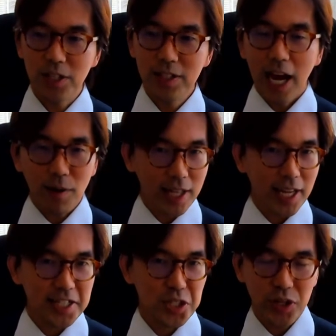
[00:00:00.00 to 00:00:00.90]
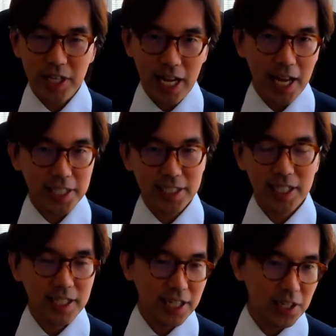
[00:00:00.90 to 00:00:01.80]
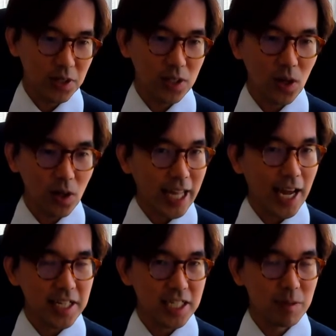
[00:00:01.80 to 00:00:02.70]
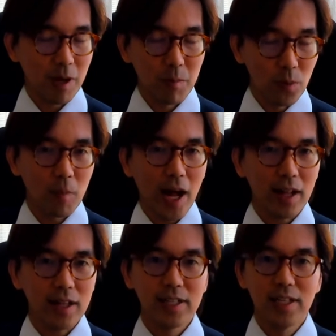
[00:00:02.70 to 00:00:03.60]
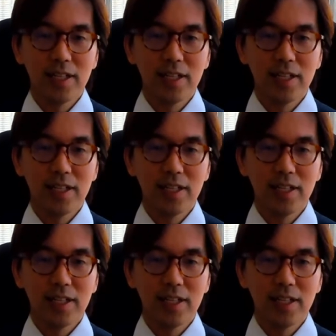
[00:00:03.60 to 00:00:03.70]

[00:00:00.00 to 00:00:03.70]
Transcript: nowadays you can actually, you know, call taxis by mobile,